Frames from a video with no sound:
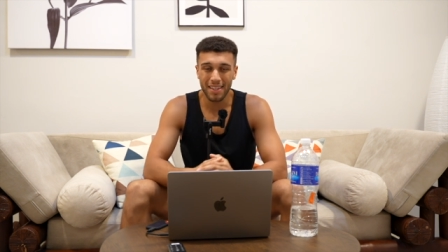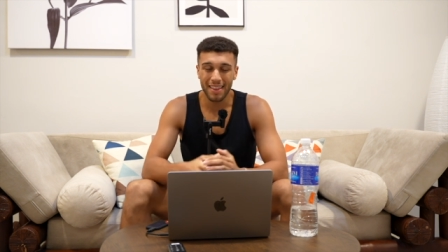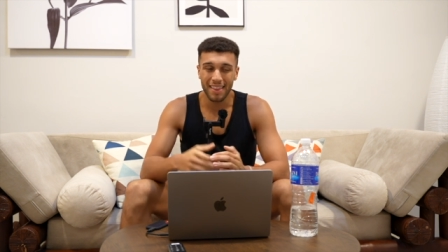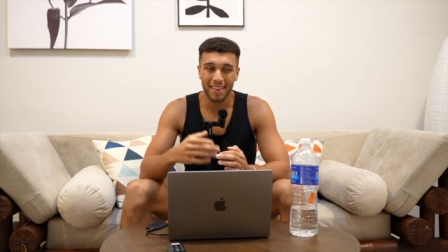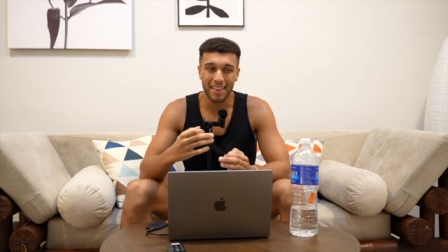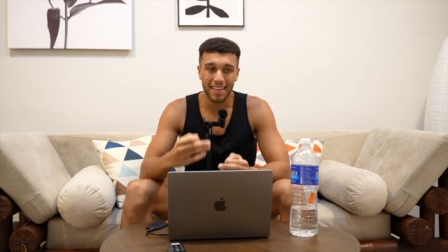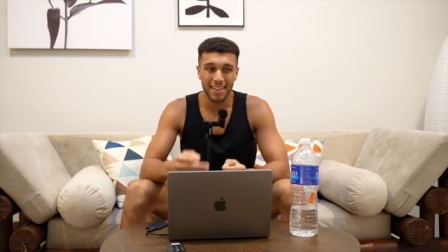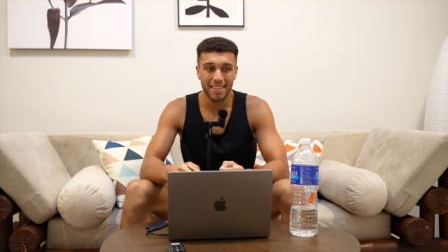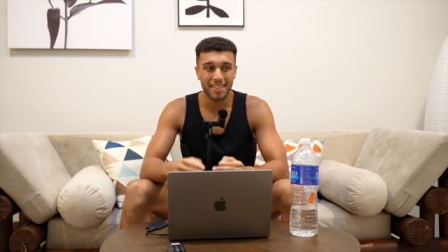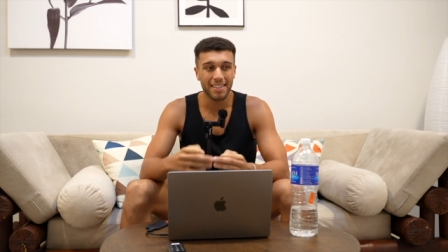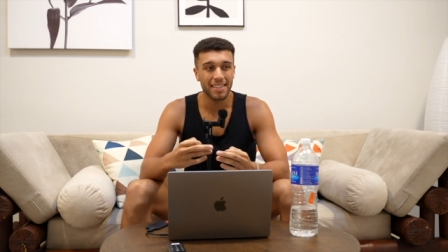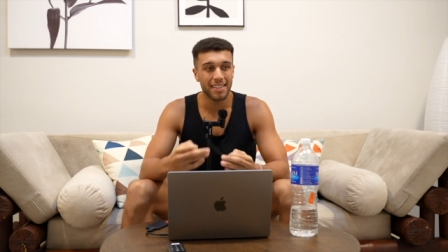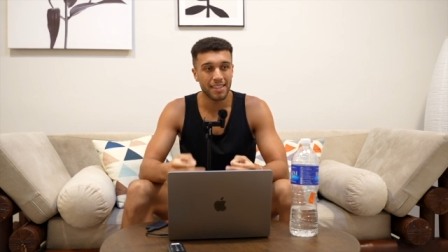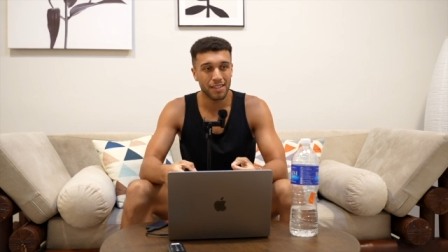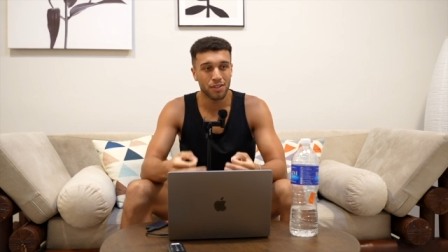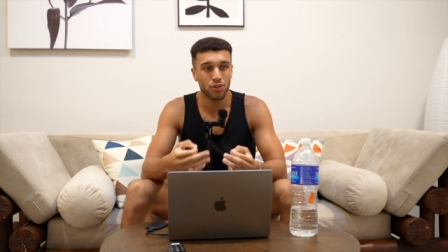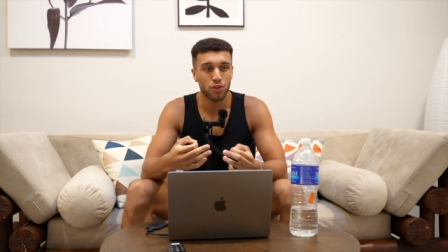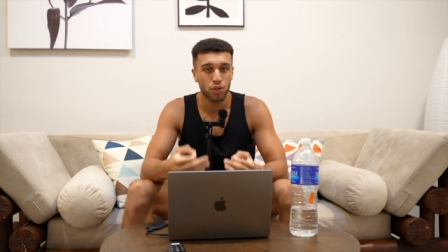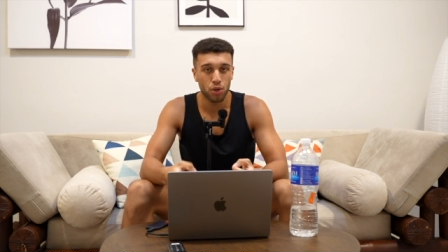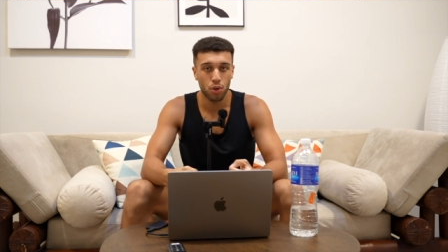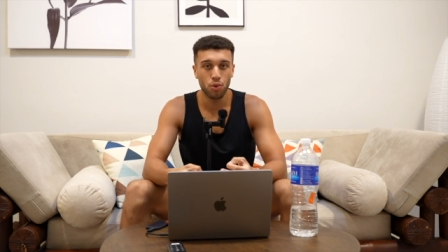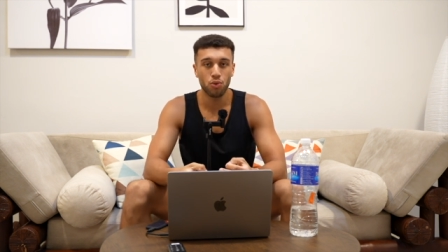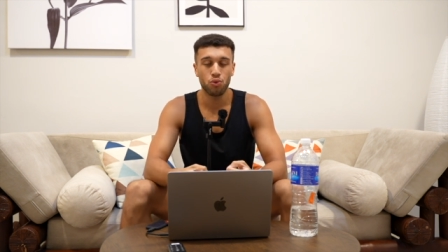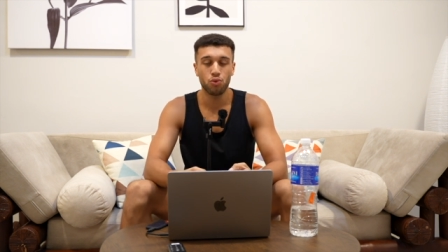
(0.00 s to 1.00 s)
This is
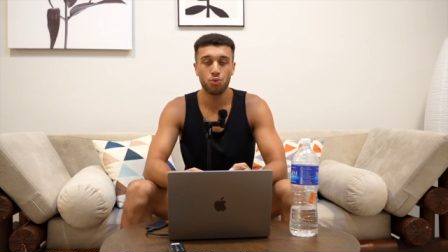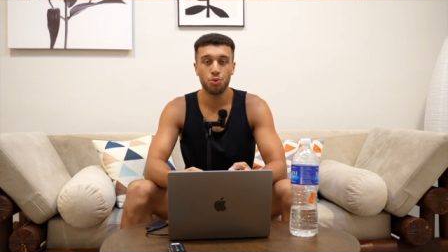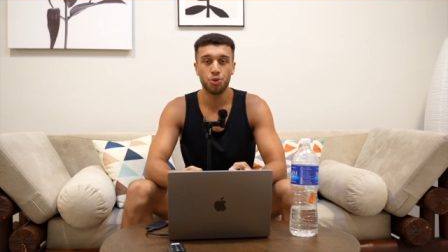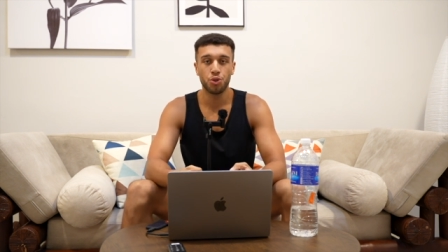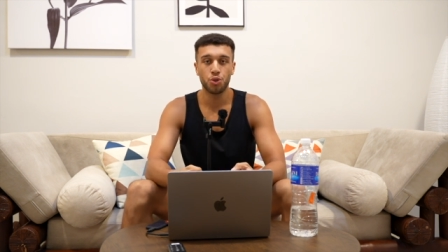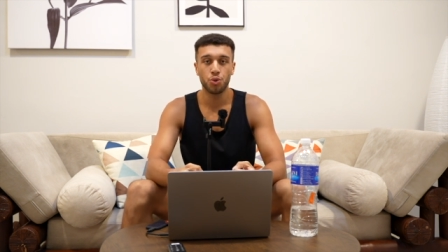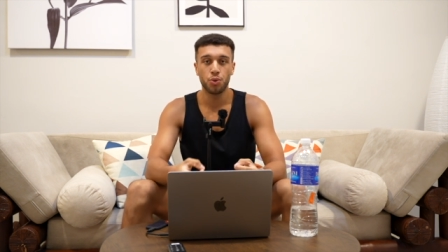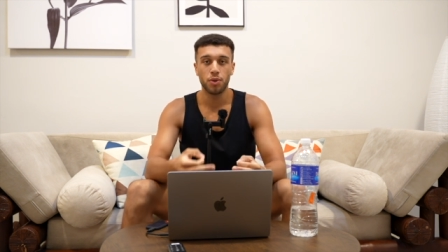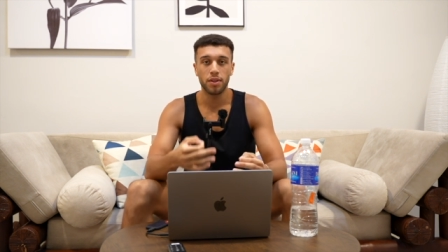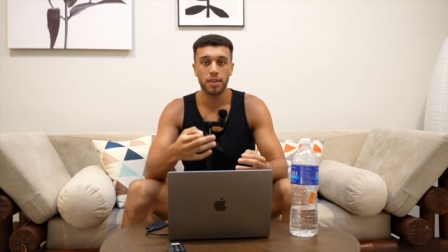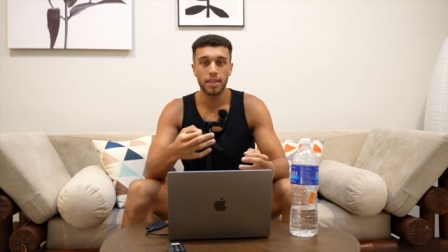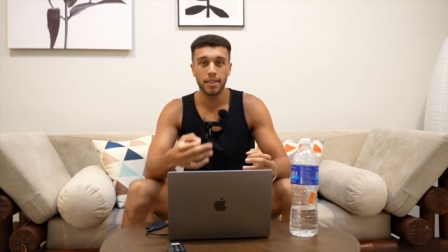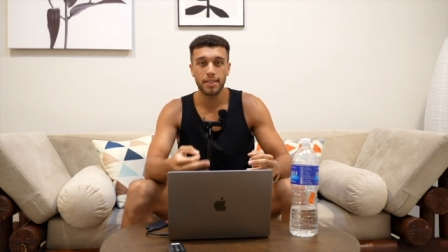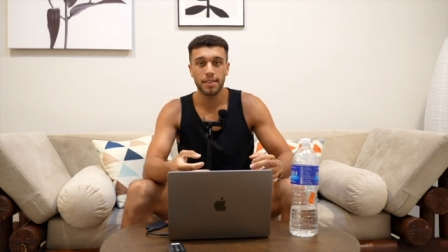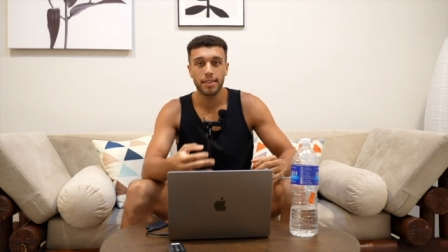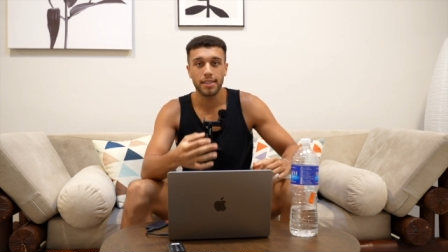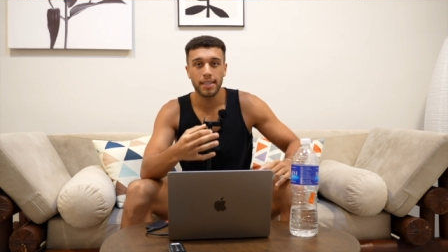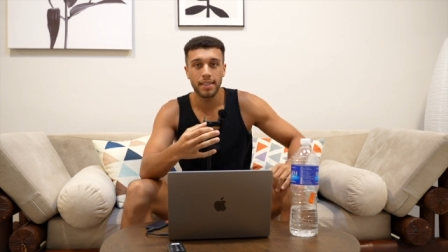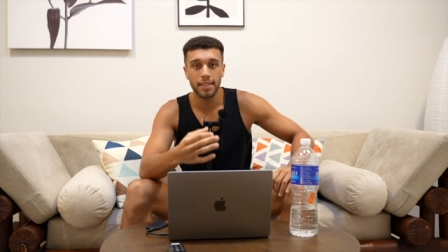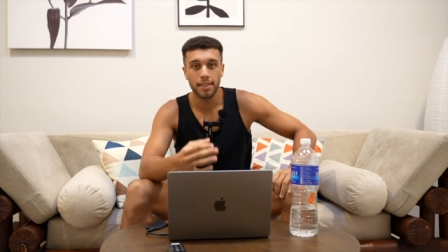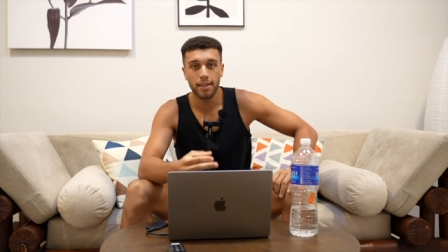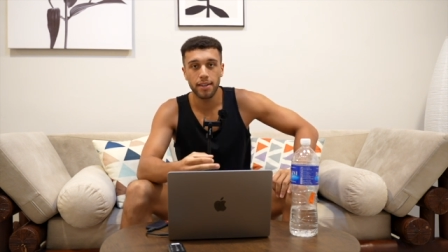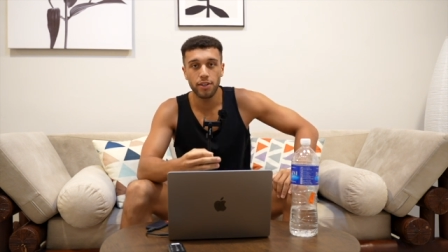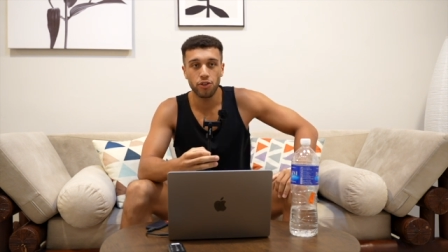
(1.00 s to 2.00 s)
so crucial. This
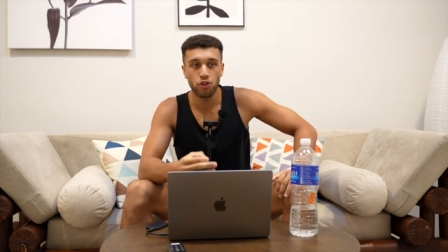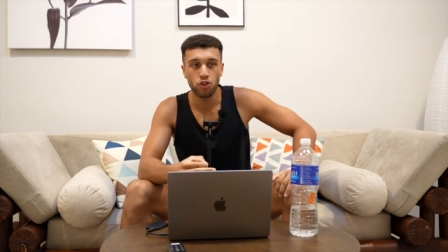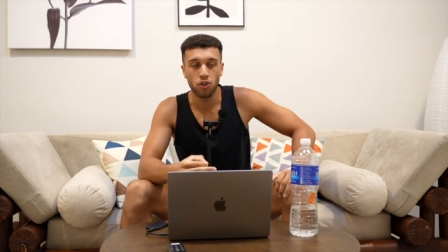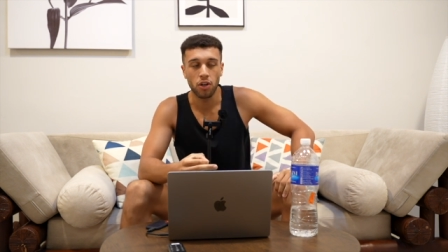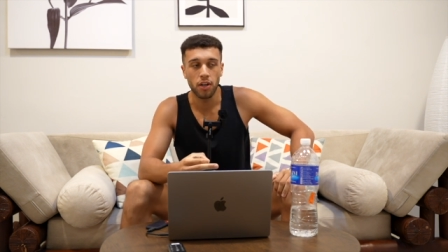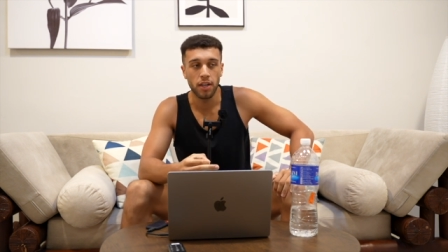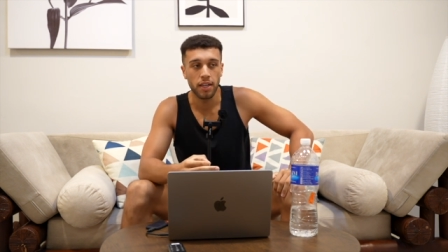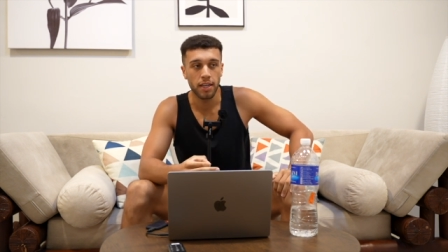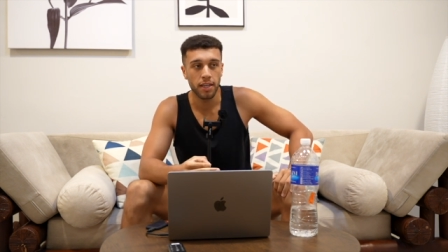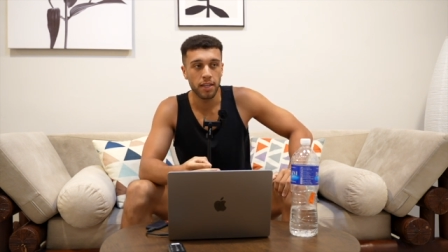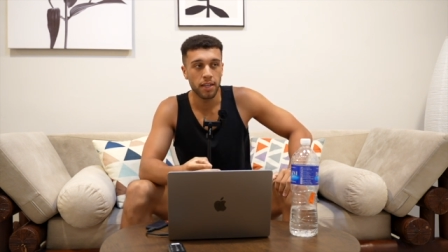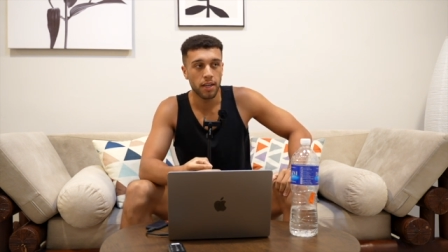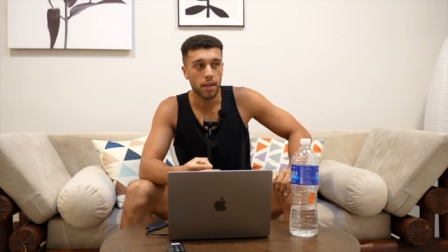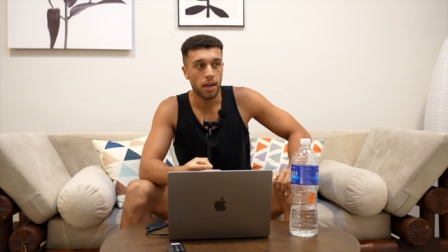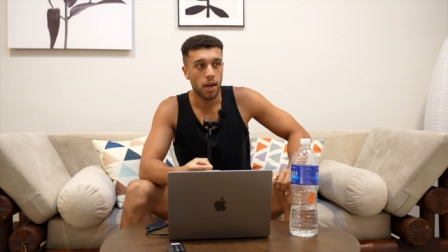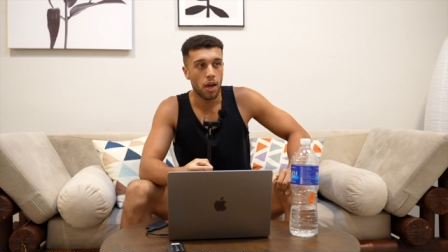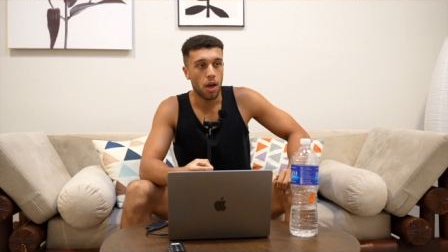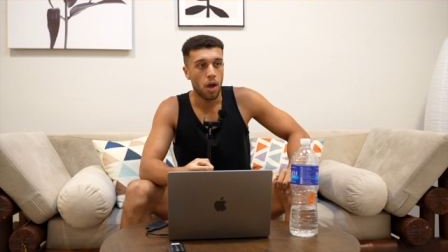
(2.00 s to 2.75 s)
is literally